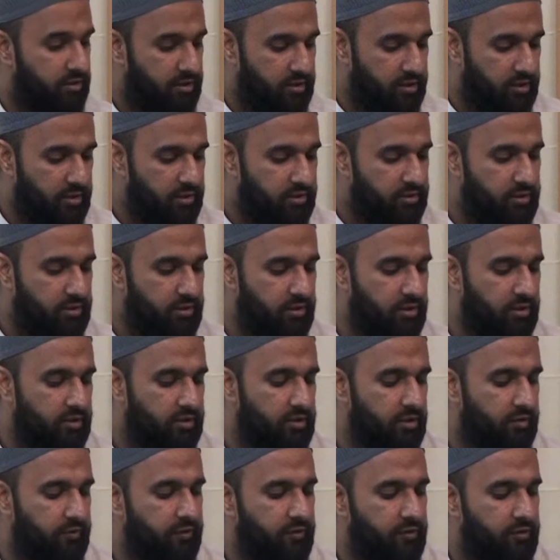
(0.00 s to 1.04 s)
See, there's
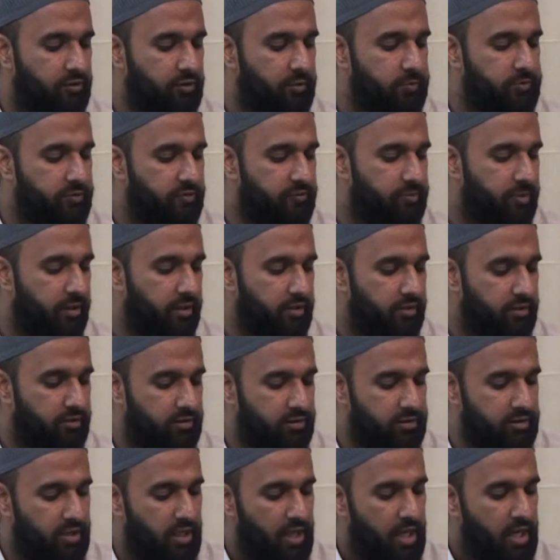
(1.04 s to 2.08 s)
different groups of
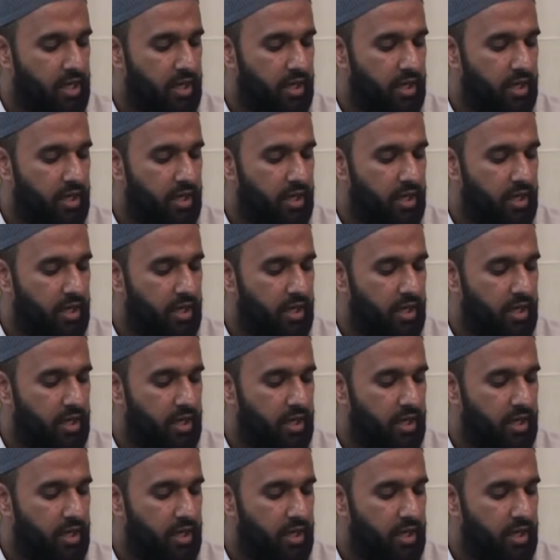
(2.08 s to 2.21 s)
particles,